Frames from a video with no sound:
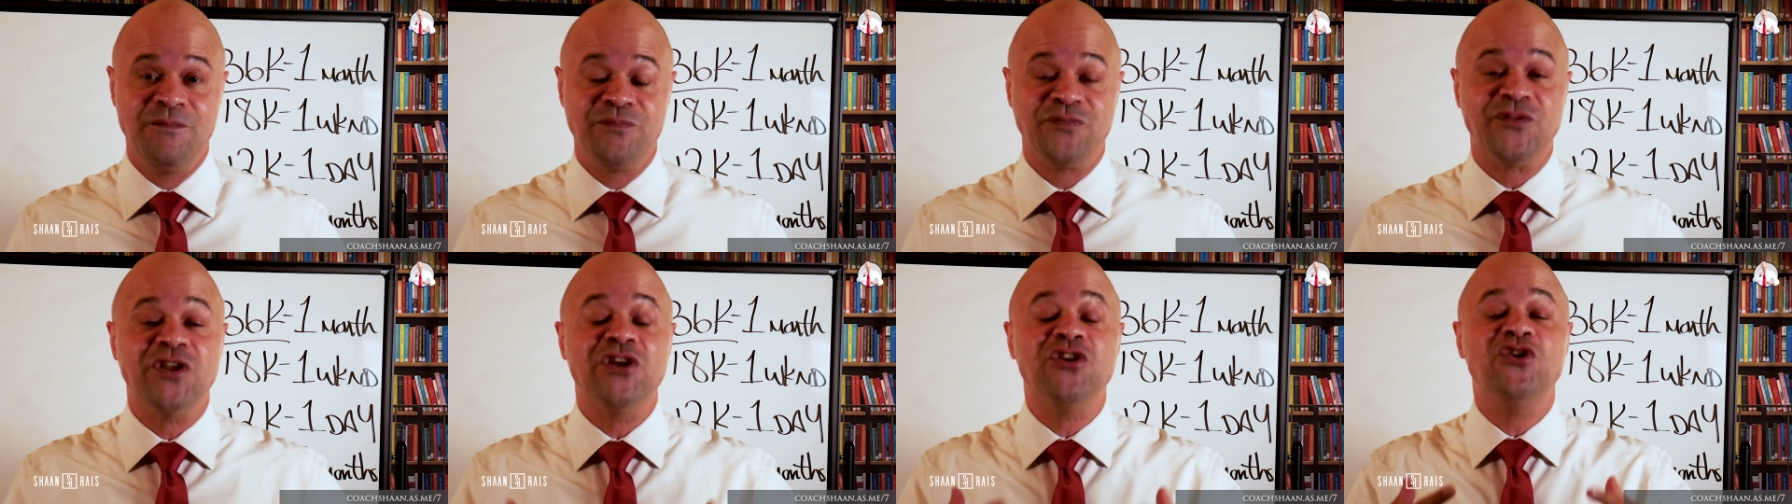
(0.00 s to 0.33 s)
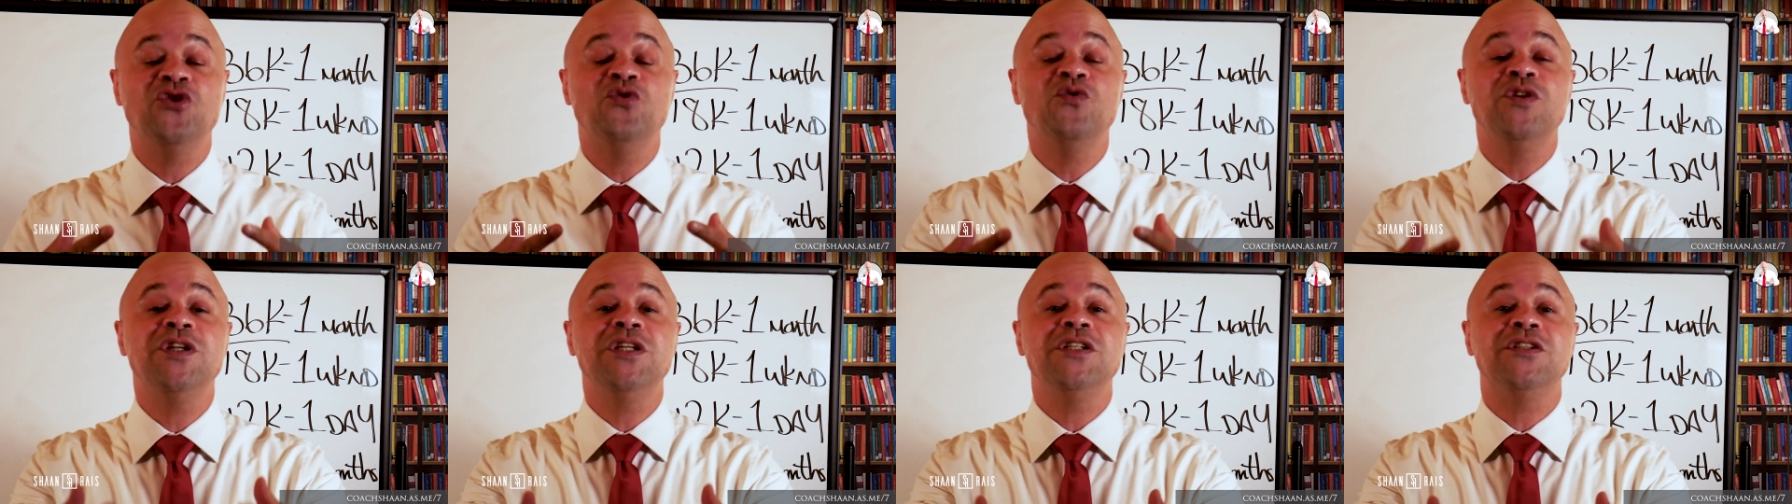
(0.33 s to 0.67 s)
then
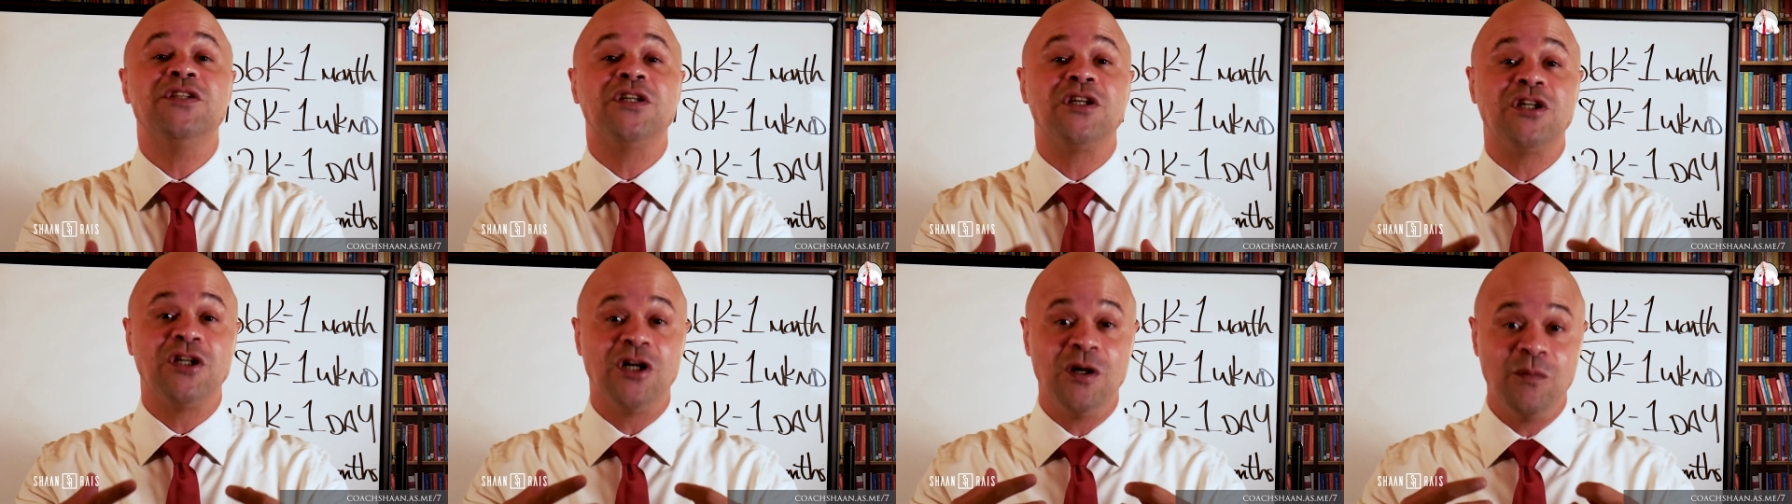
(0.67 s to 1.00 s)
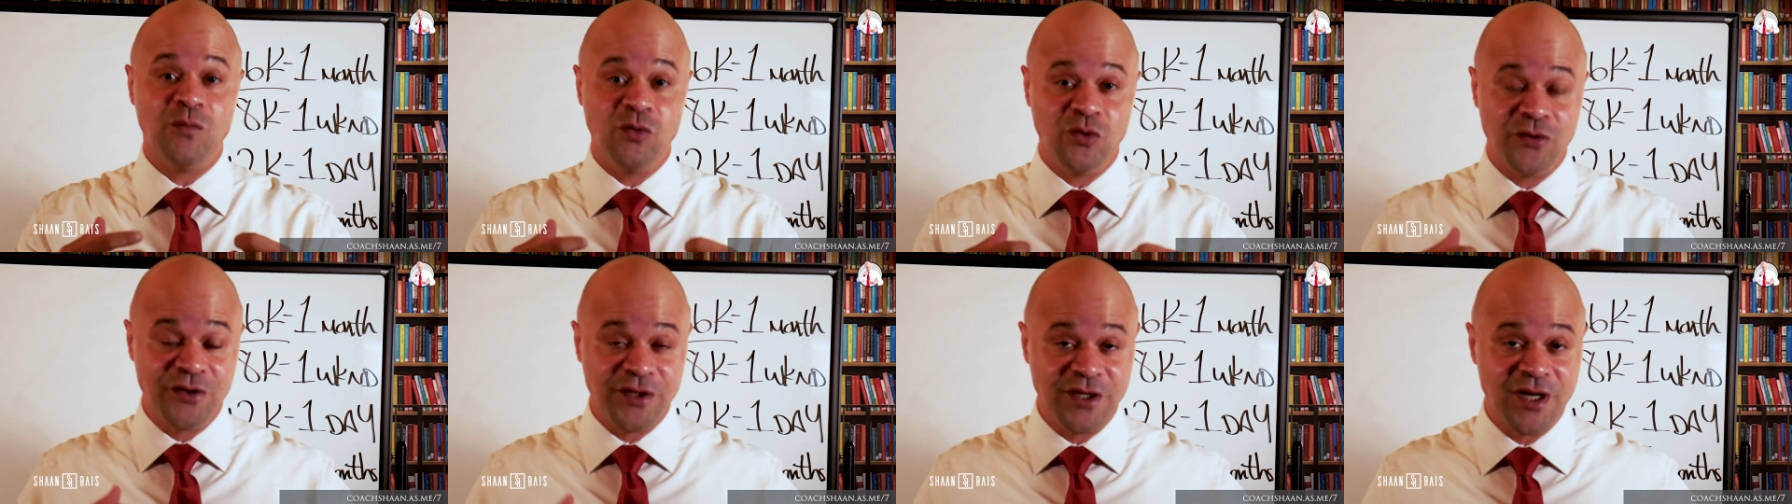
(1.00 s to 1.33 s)
you need to
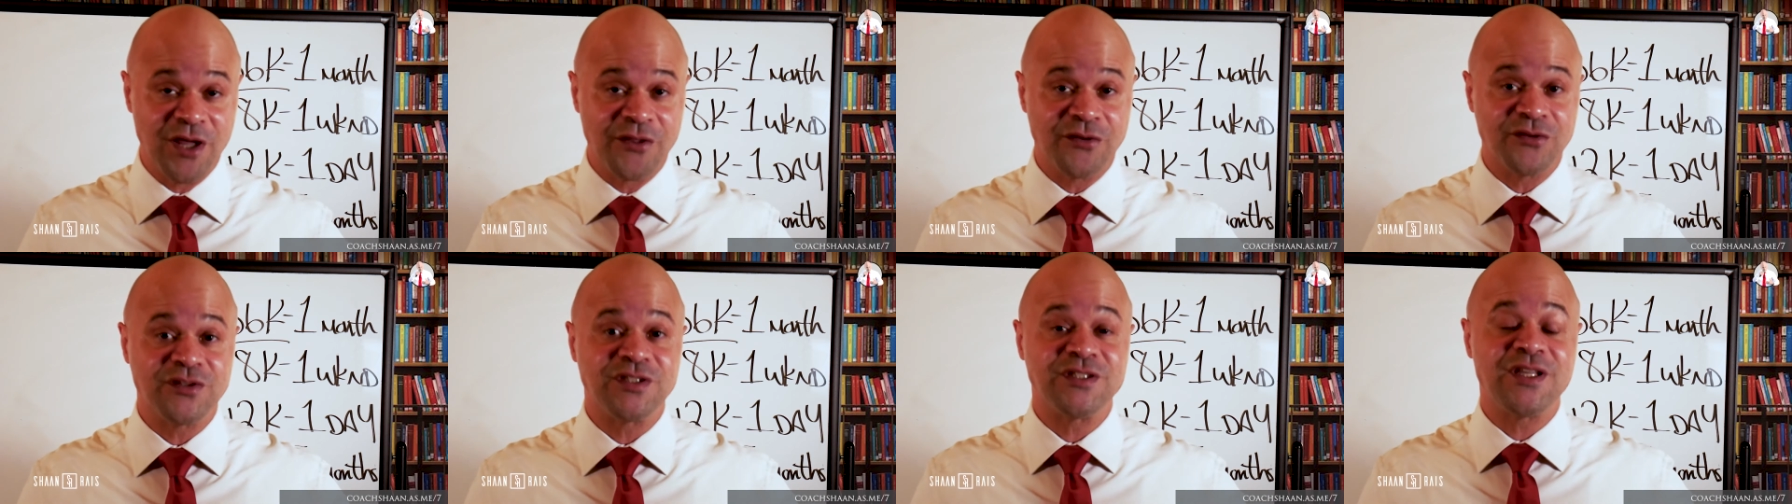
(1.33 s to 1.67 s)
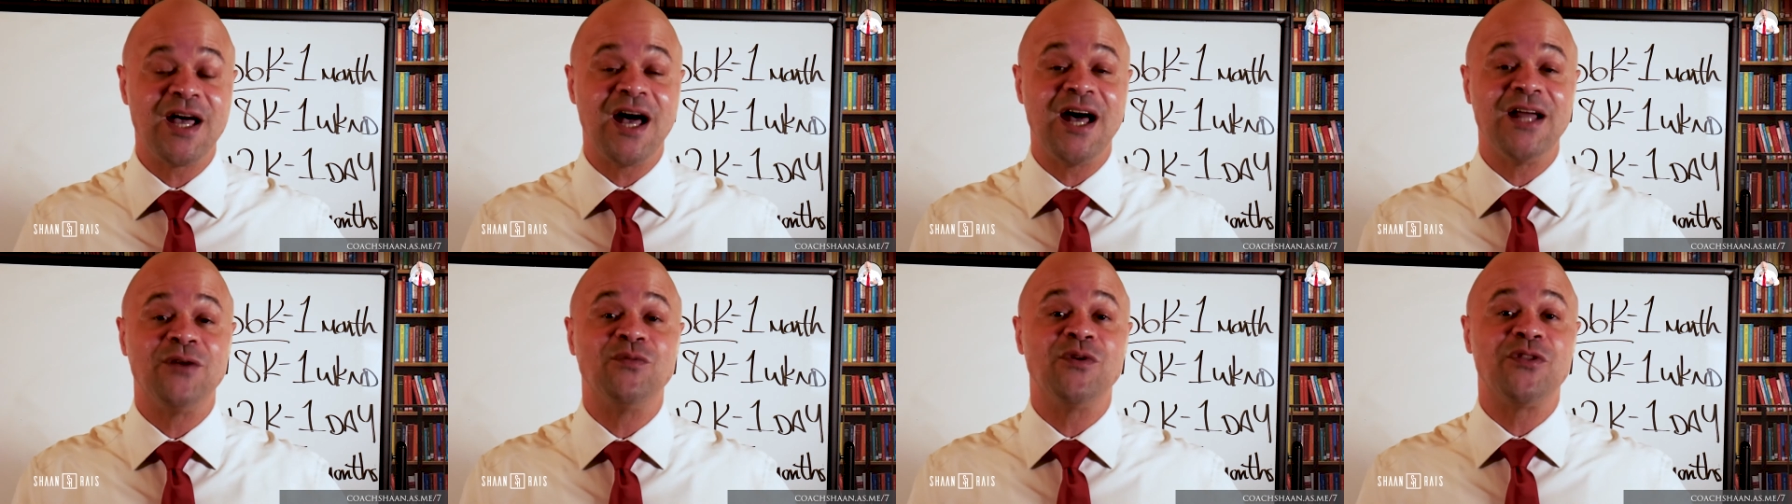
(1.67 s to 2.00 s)
come on the other side